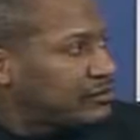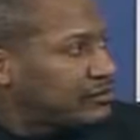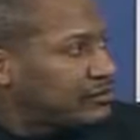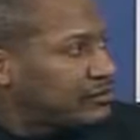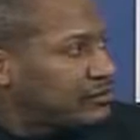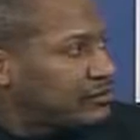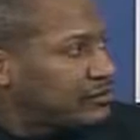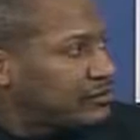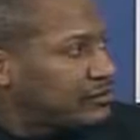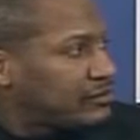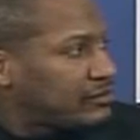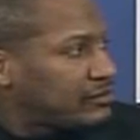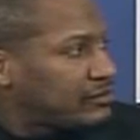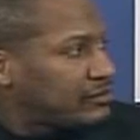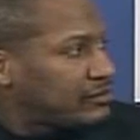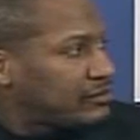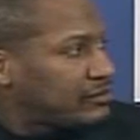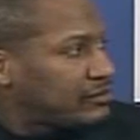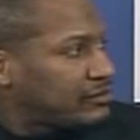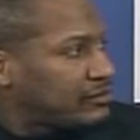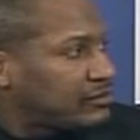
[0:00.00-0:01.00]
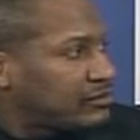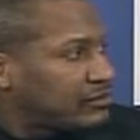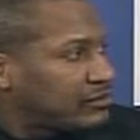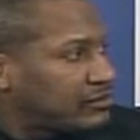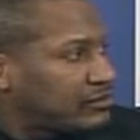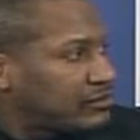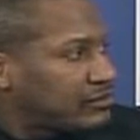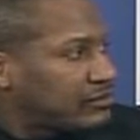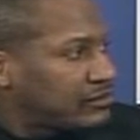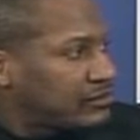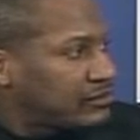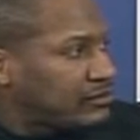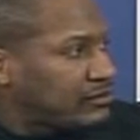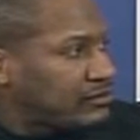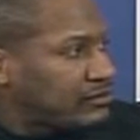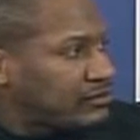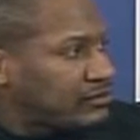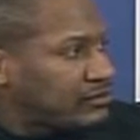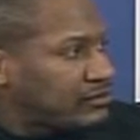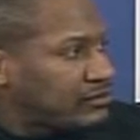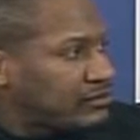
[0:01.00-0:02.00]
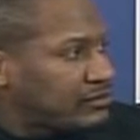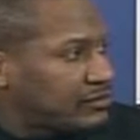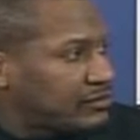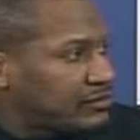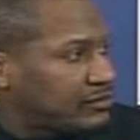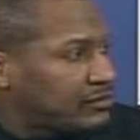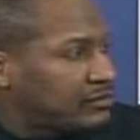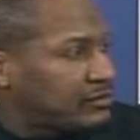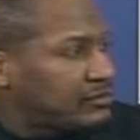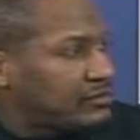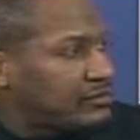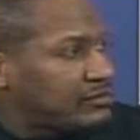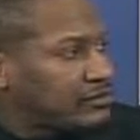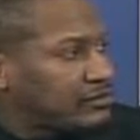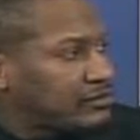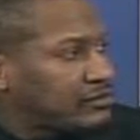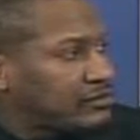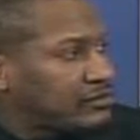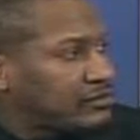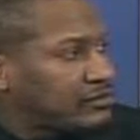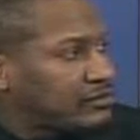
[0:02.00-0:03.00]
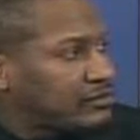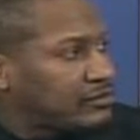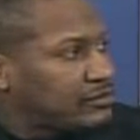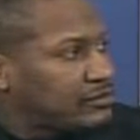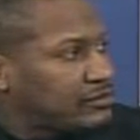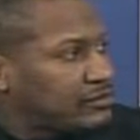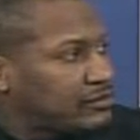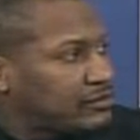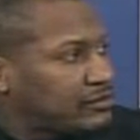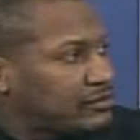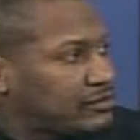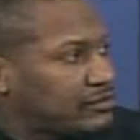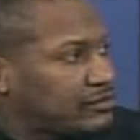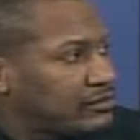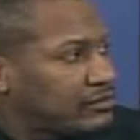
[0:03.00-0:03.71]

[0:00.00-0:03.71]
[no speech]